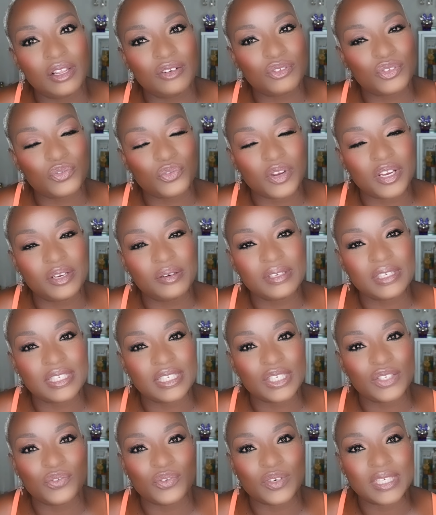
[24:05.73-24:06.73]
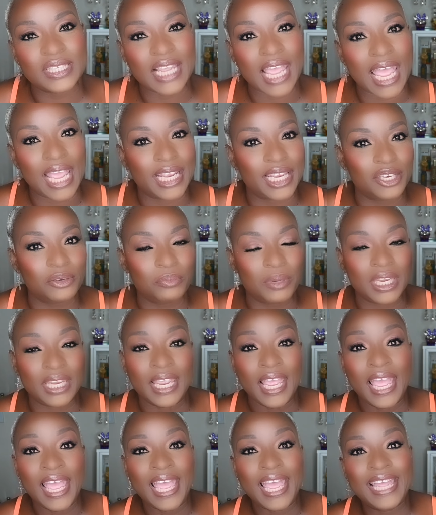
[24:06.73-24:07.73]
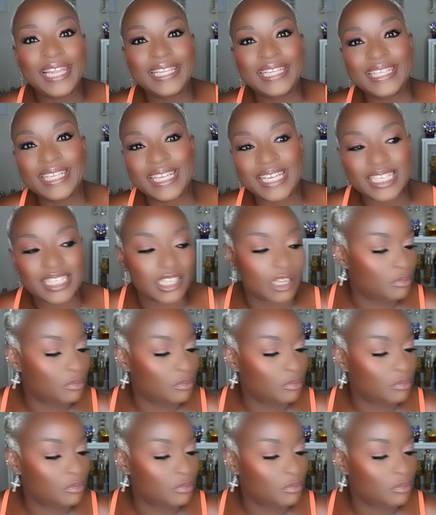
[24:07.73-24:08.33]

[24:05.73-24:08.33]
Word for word: Loves Fragrances for tagging me and Liz.